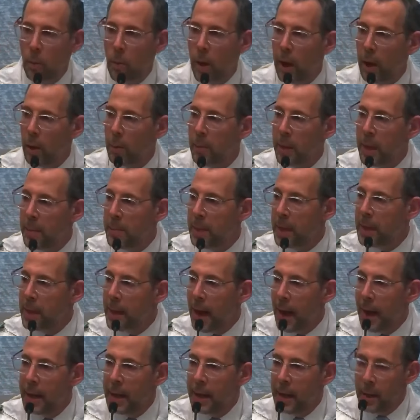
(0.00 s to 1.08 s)
while maybe
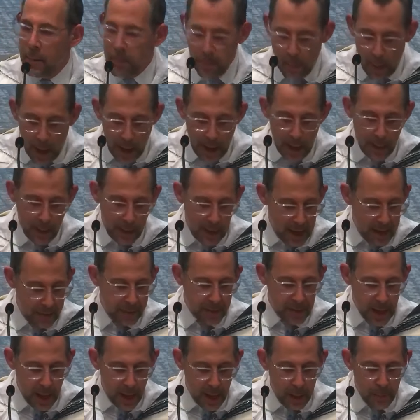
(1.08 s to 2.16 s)
not in my
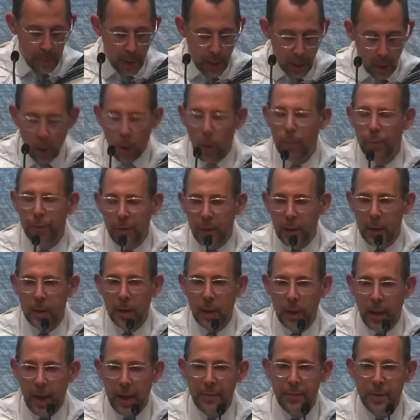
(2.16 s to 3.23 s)
lifetime, but hopefully
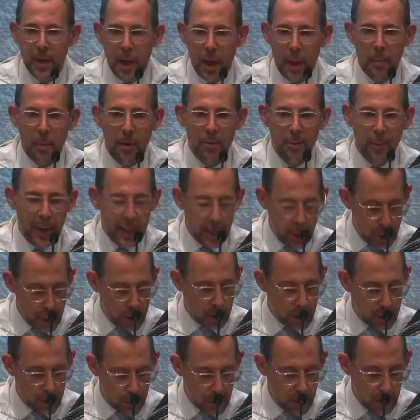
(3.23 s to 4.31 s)
in the lifetime of my
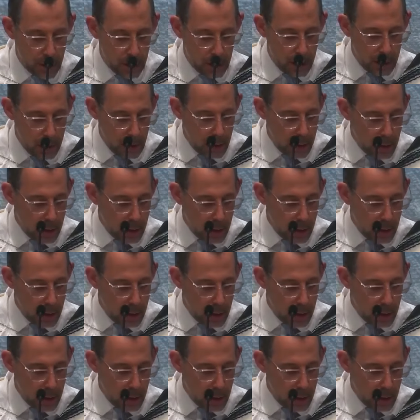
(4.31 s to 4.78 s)
children,